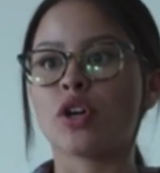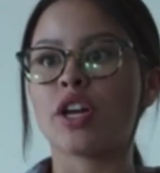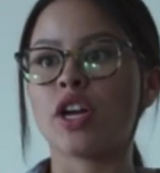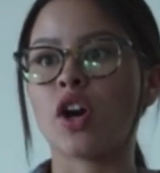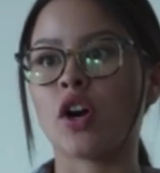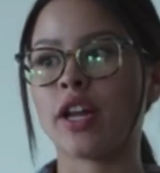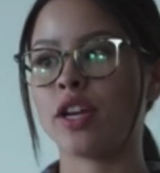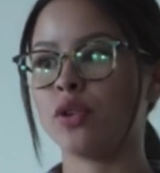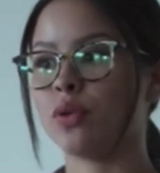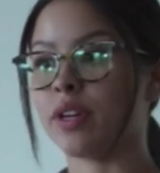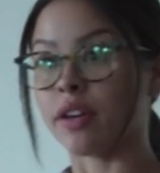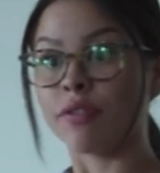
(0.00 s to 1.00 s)
it's not like
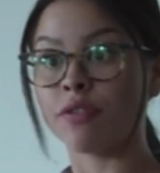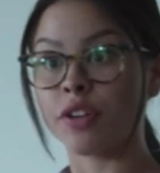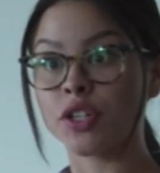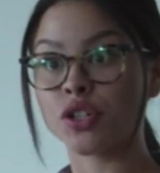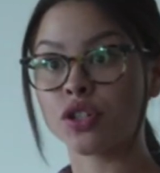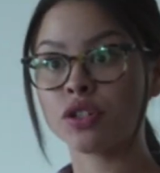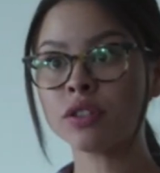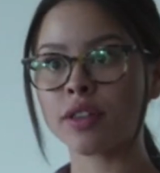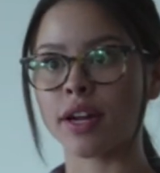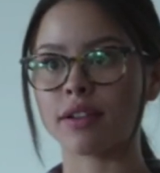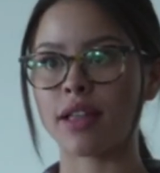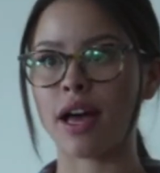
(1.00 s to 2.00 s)
every week is the
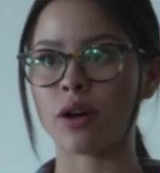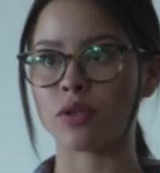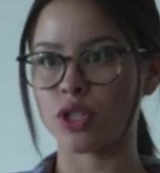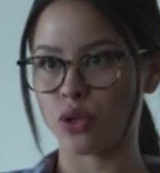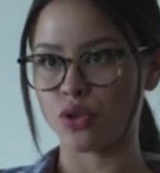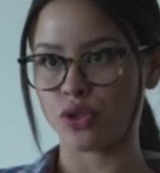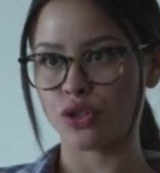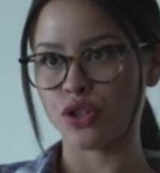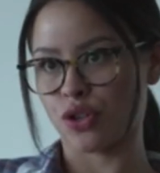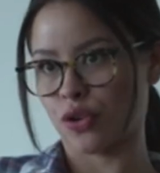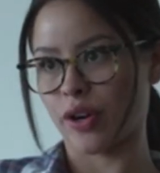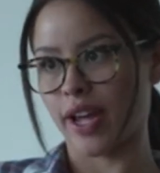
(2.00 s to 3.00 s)
same. You know,
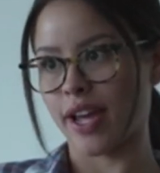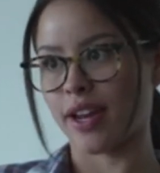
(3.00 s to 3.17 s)
there's always a